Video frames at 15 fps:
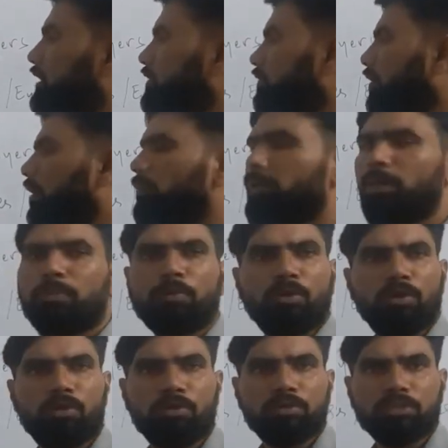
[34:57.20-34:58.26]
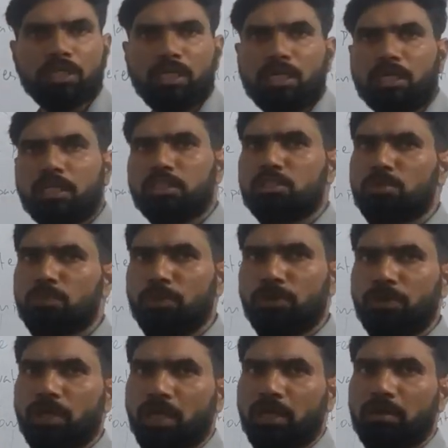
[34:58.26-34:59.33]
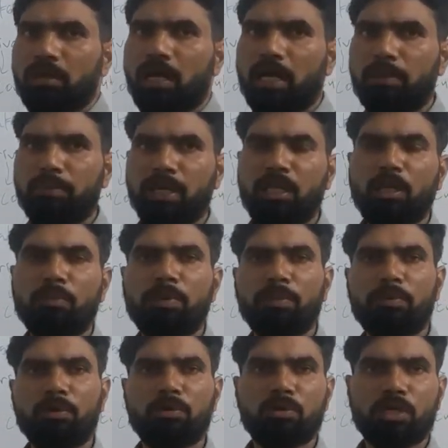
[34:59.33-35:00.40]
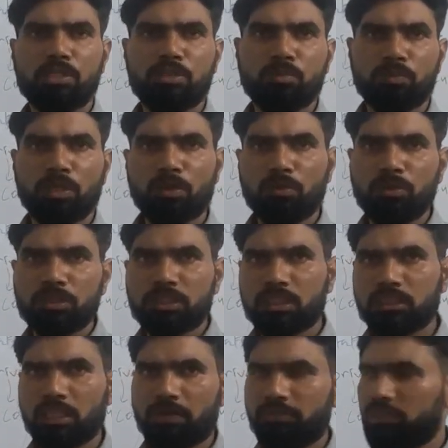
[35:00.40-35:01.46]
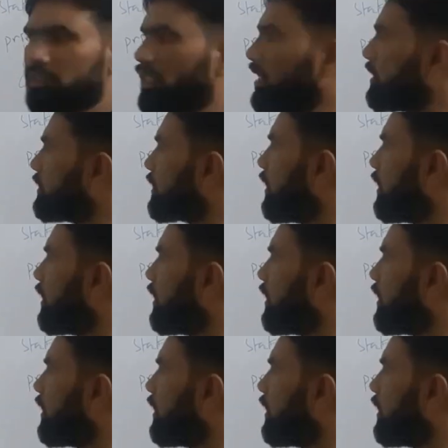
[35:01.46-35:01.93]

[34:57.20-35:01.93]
will be producing, distributing and making people to consume the goods and services